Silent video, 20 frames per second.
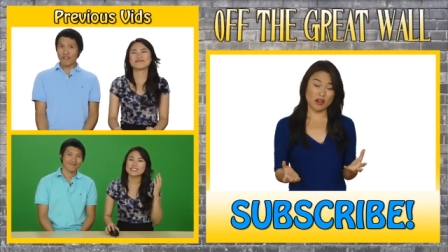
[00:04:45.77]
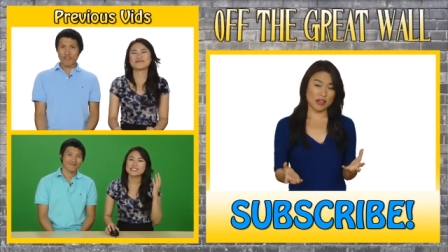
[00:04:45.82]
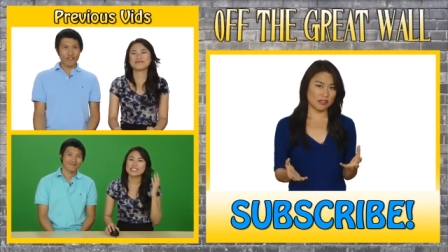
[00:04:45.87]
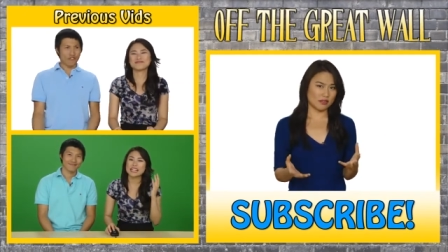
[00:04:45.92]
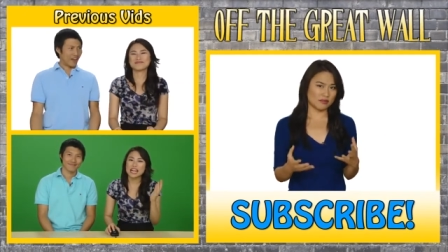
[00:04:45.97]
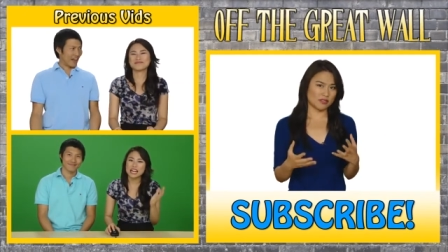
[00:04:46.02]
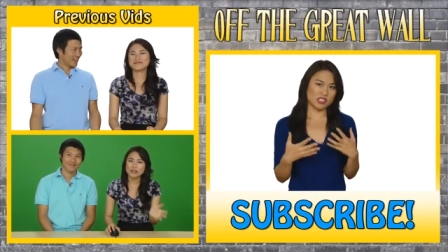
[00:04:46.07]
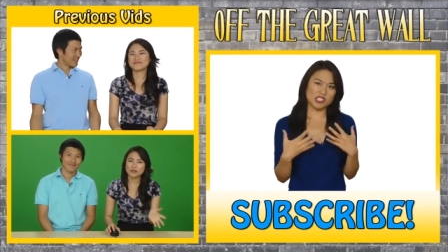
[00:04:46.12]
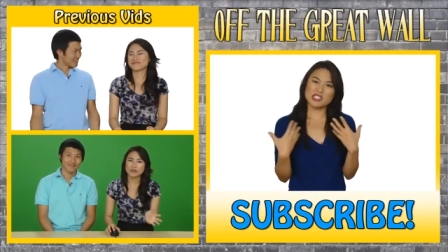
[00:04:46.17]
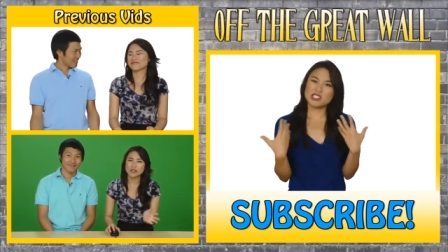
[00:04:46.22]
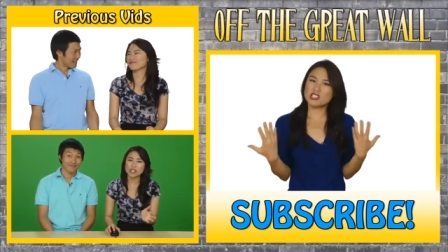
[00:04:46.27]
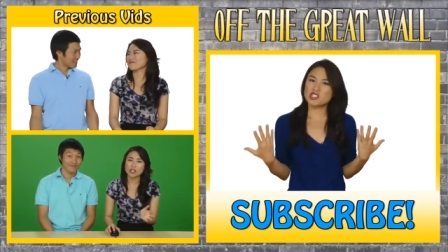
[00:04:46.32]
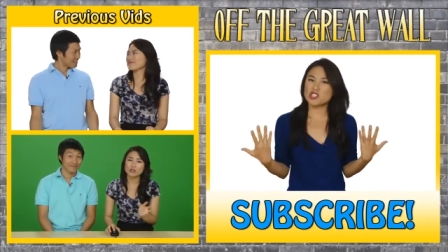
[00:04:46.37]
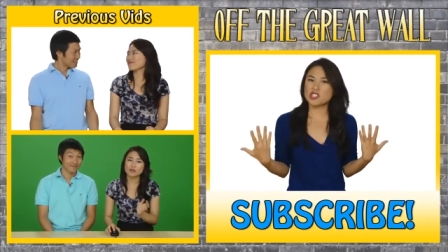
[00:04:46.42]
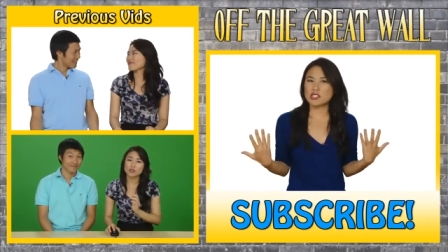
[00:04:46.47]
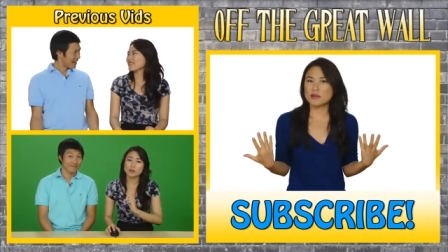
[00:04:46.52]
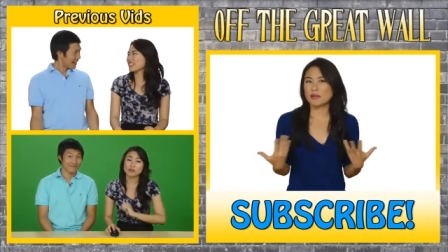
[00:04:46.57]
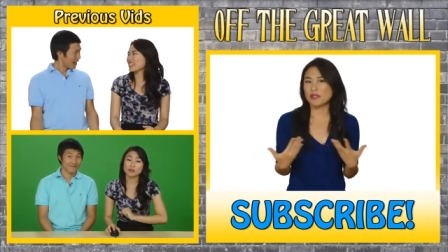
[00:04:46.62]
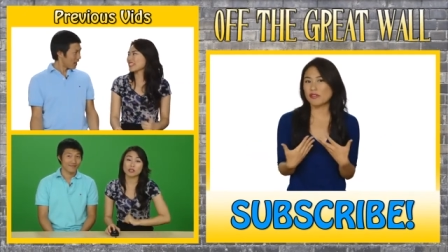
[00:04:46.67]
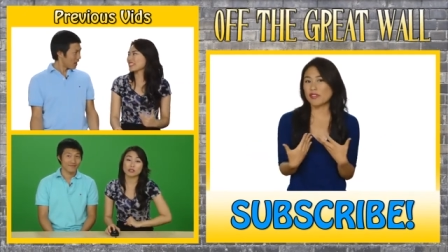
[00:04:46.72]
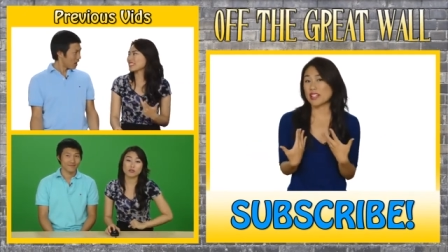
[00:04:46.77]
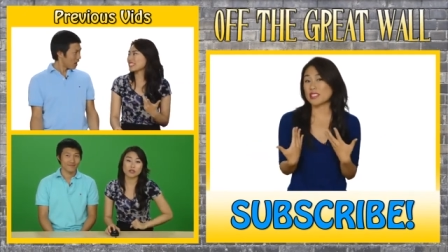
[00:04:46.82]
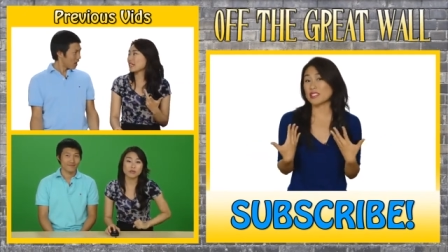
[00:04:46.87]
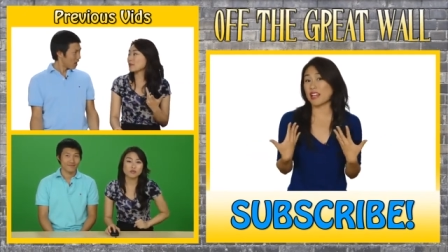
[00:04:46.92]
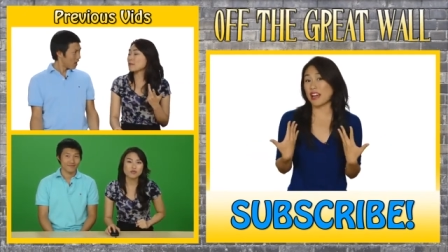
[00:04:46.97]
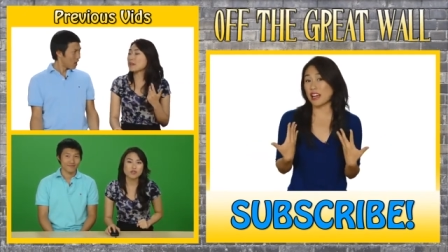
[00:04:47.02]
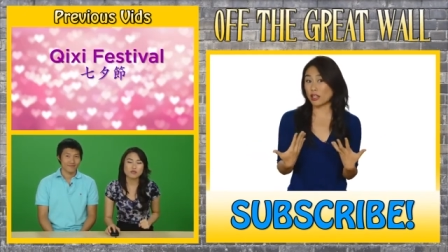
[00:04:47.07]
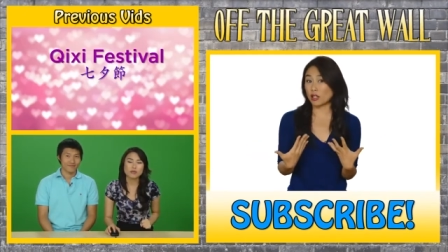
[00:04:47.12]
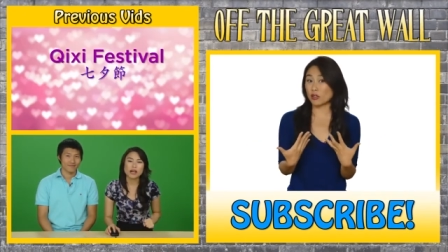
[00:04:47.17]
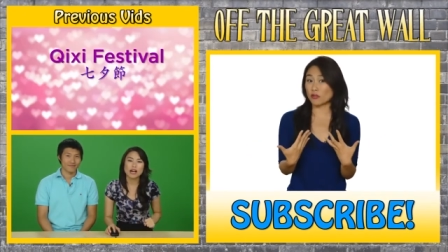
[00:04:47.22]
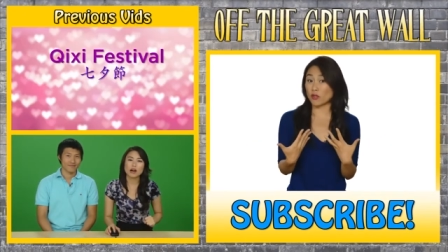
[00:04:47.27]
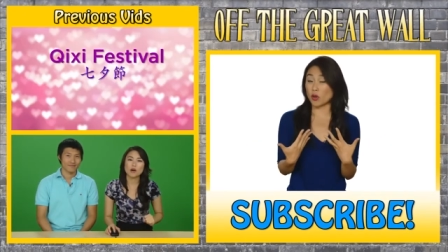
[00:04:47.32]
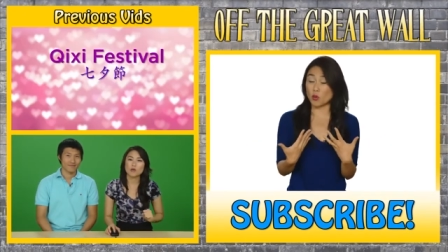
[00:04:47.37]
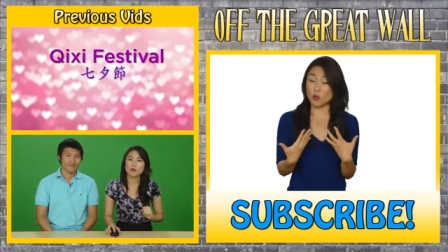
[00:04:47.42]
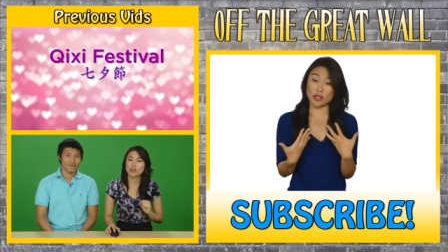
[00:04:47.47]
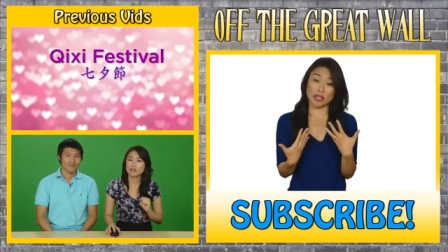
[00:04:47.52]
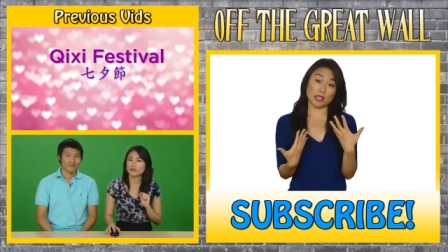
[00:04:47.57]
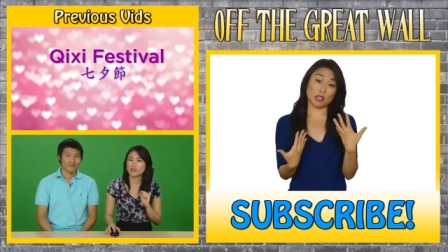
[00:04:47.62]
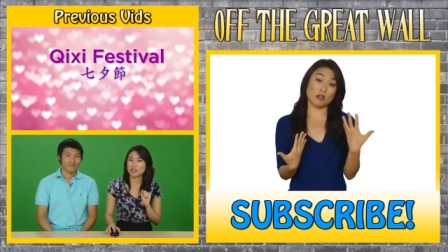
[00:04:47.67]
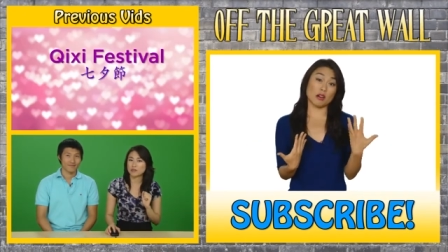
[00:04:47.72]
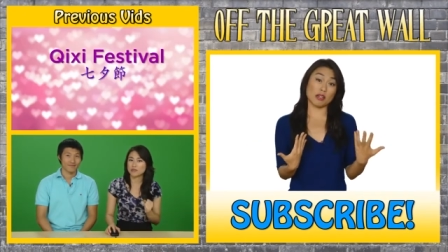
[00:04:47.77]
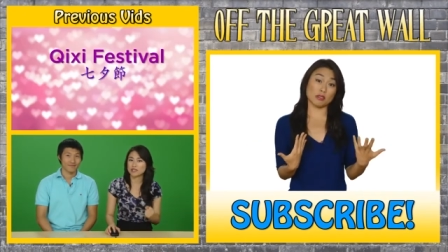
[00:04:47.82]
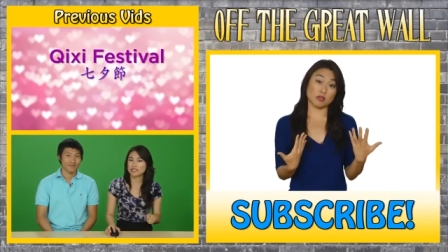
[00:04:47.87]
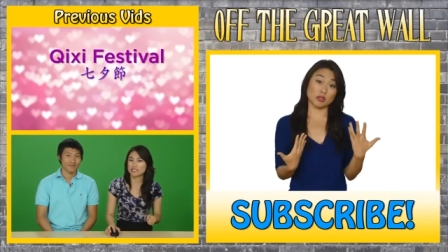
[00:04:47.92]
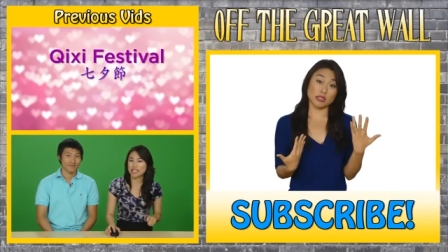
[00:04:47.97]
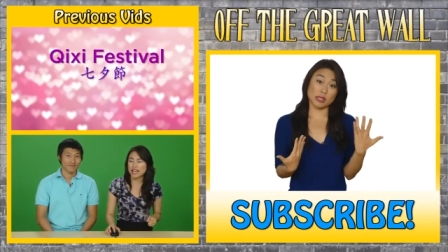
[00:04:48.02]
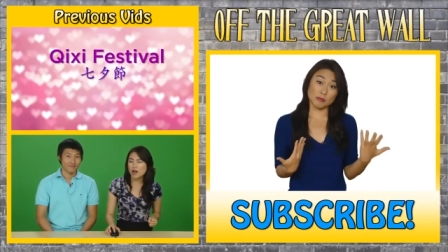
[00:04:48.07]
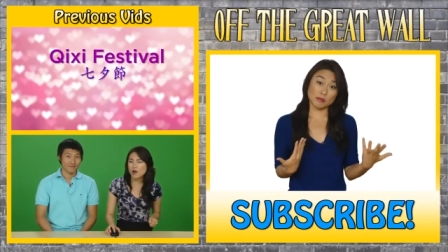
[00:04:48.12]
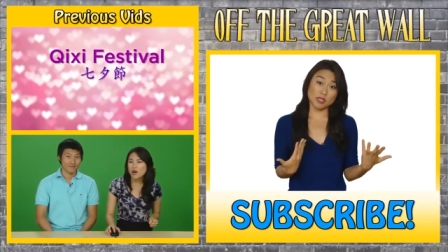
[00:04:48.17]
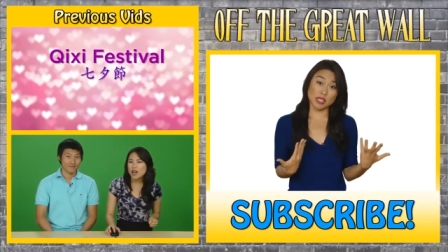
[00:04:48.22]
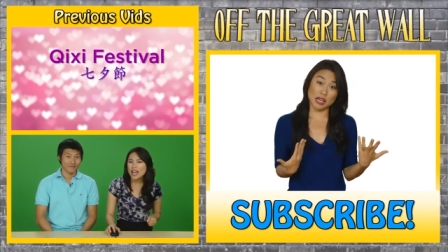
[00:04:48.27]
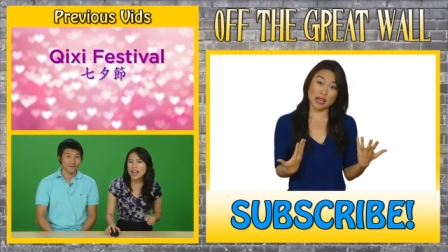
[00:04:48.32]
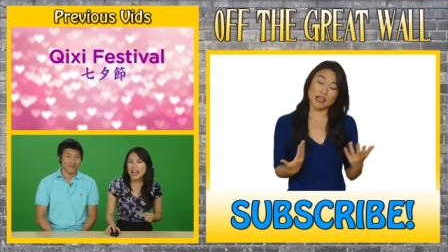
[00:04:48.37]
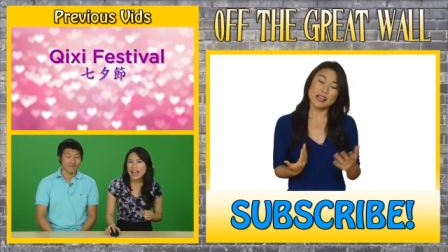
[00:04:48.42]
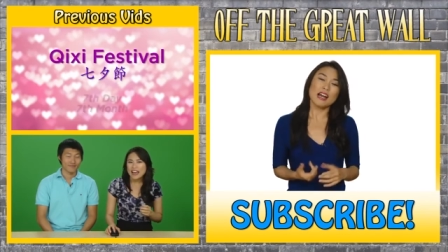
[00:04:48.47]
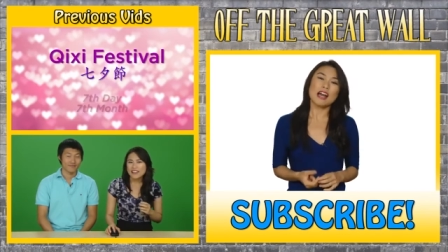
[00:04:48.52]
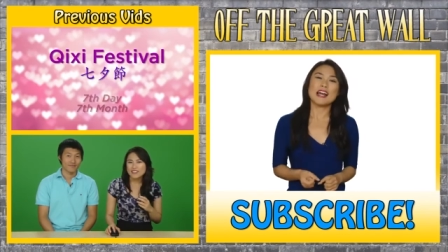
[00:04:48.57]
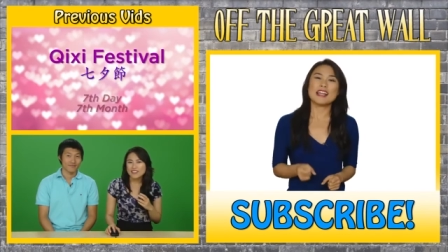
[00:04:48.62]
and these are just some of the things I look for when I go out to yamcha.